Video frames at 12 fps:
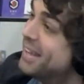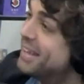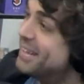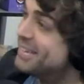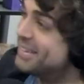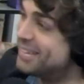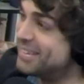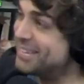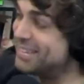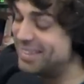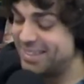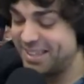
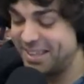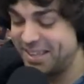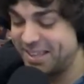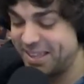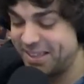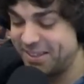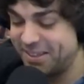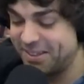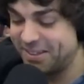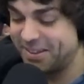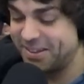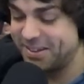
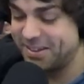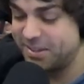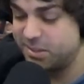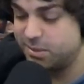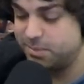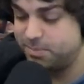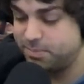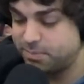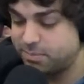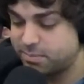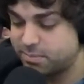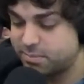
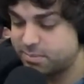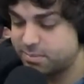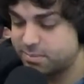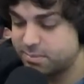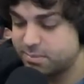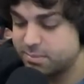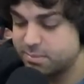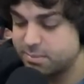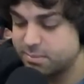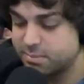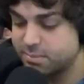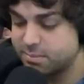
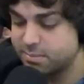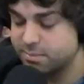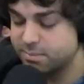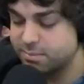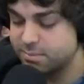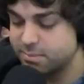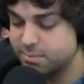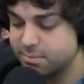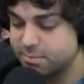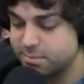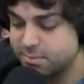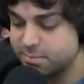
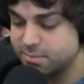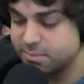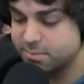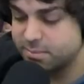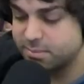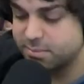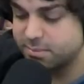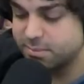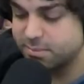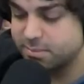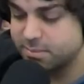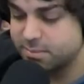[no speech]